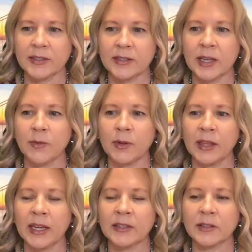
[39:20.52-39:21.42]
as they
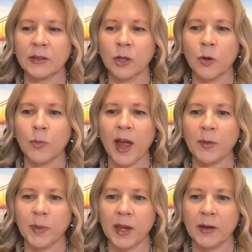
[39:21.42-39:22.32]
relate to low
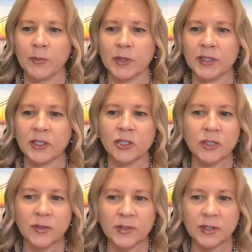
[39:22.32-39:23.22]
back pain,
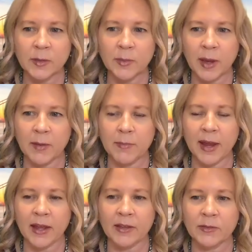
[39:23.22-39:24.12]
position of sleep, and
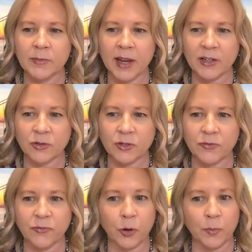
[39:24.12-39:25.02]

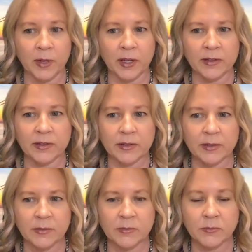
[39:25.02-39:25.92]
mattress
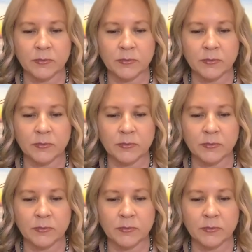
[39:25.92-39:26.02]
firmness.